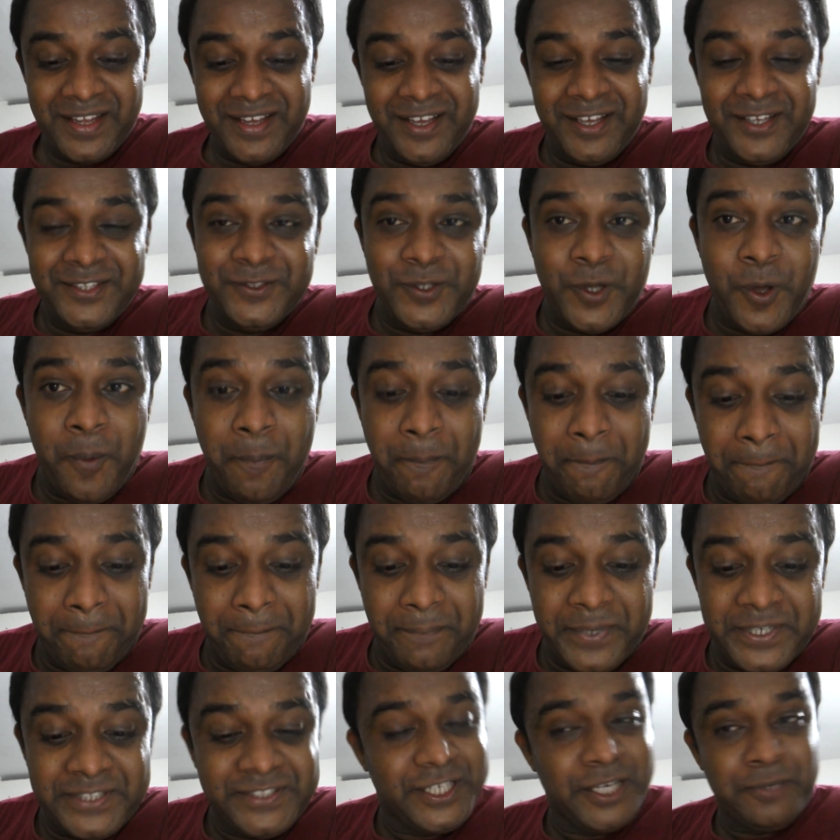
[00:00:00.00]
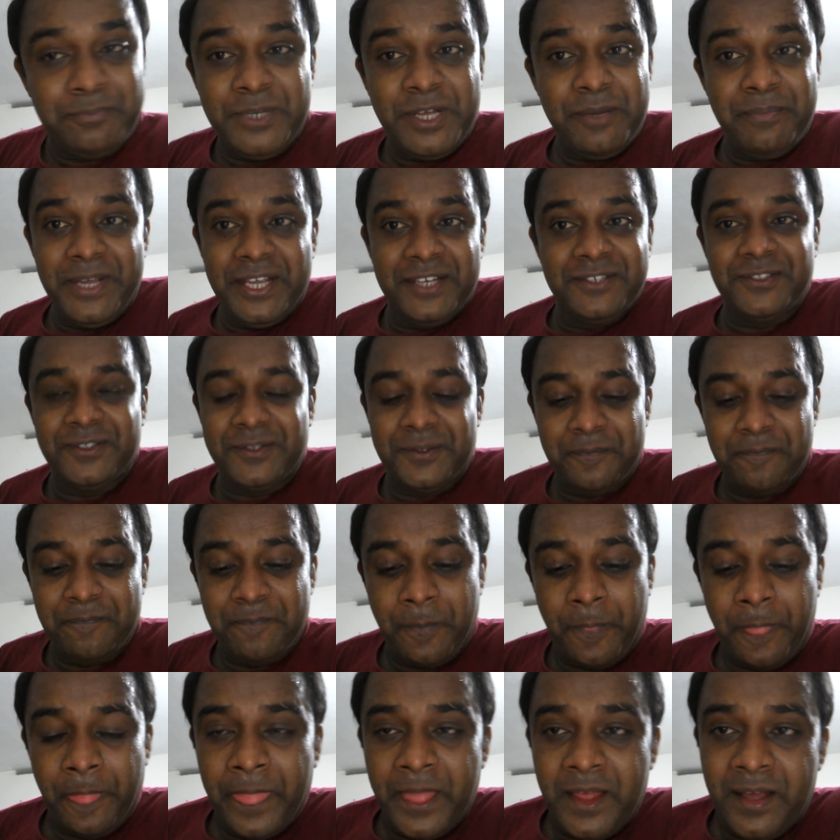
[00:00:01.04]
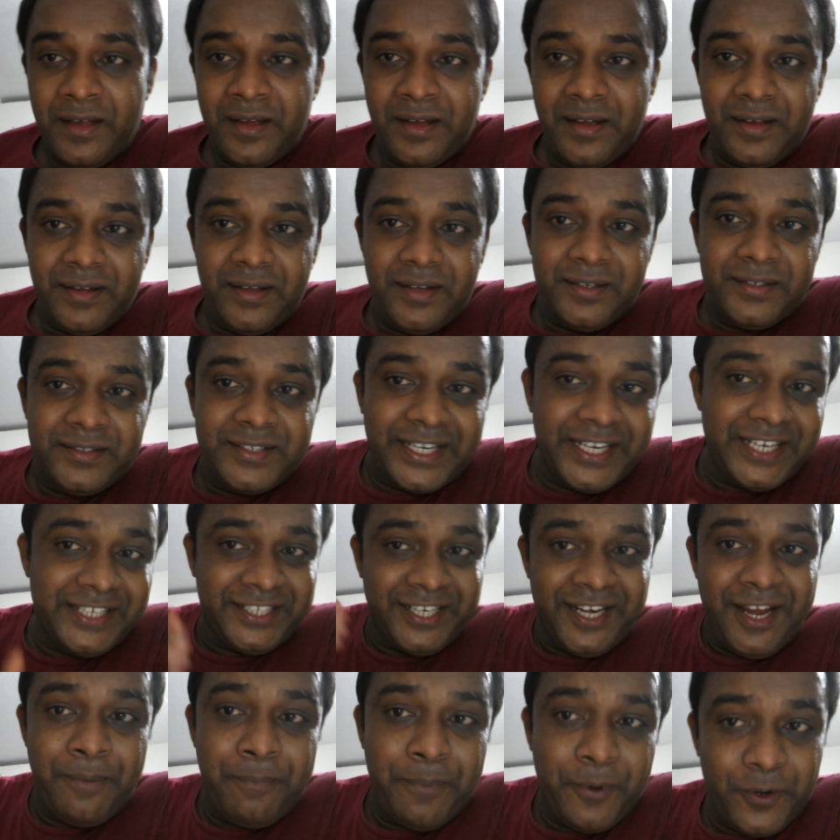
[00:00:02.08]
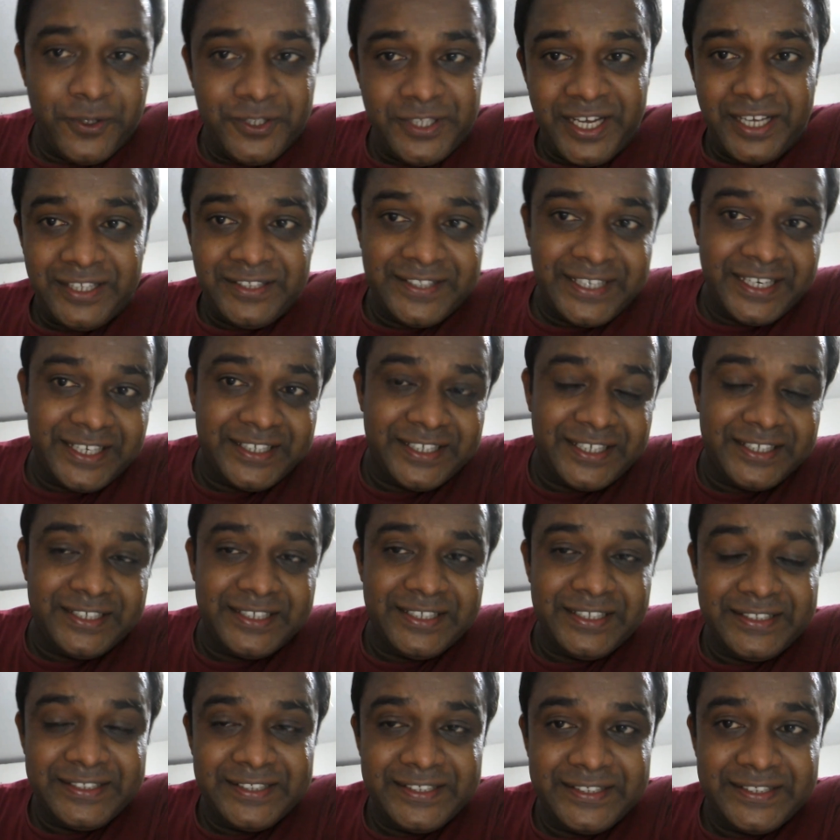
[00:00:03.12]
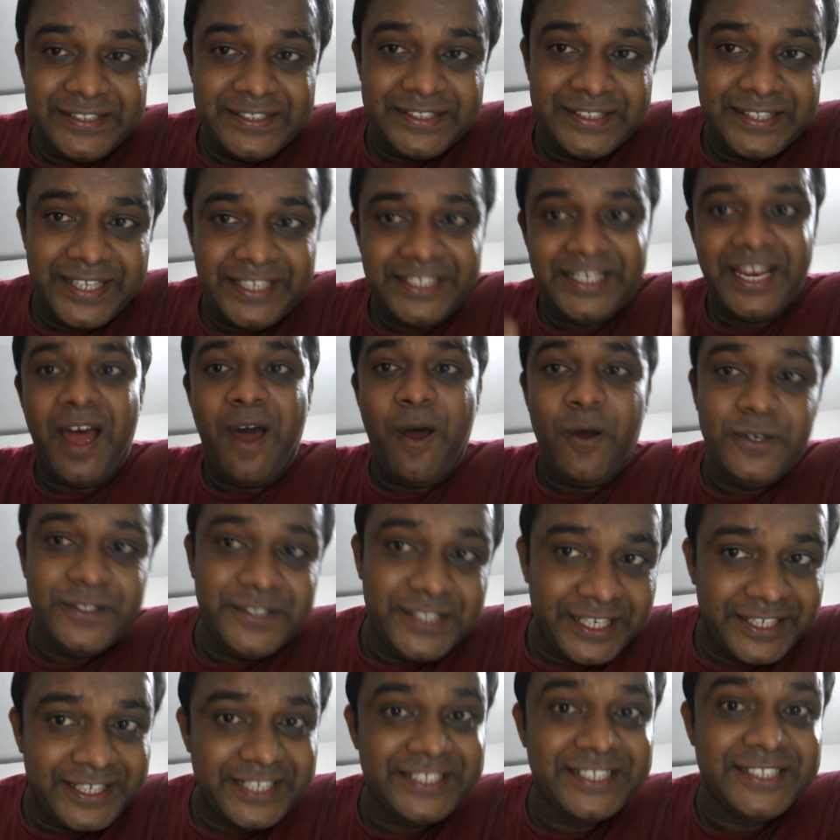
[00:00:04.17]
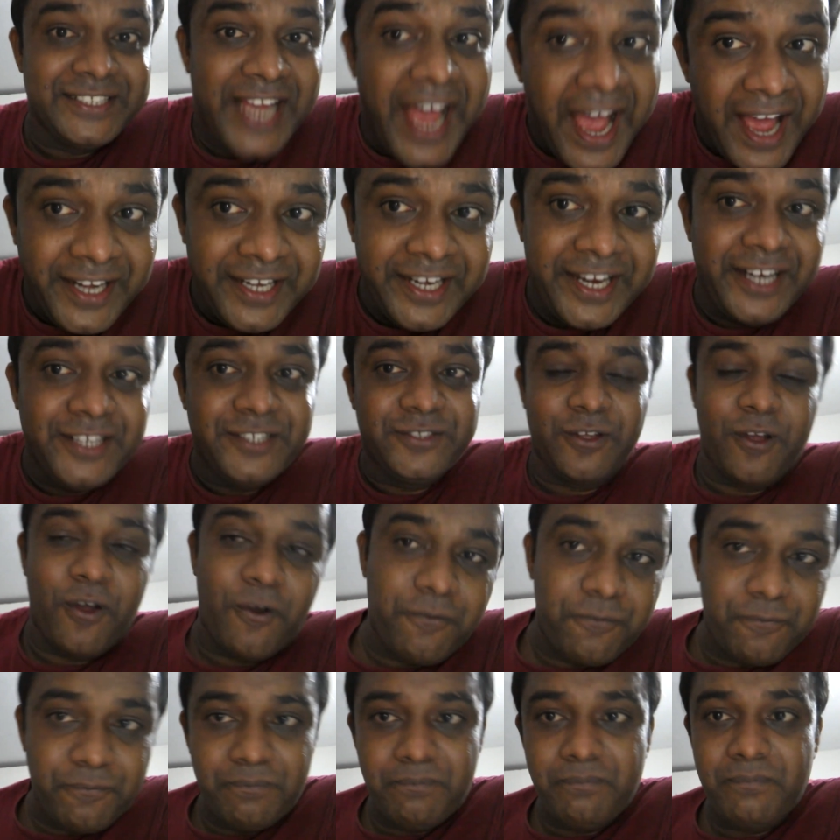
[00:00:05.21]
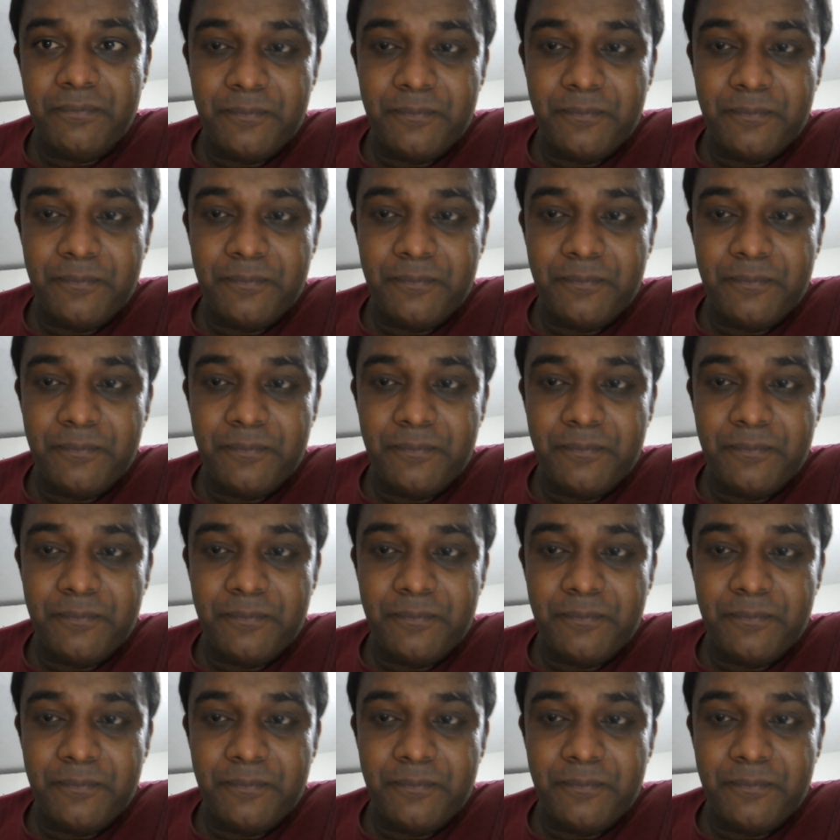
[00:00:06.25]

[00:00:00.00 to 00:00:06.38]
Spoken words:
So prescriptive means traditional approach has set out certain standards of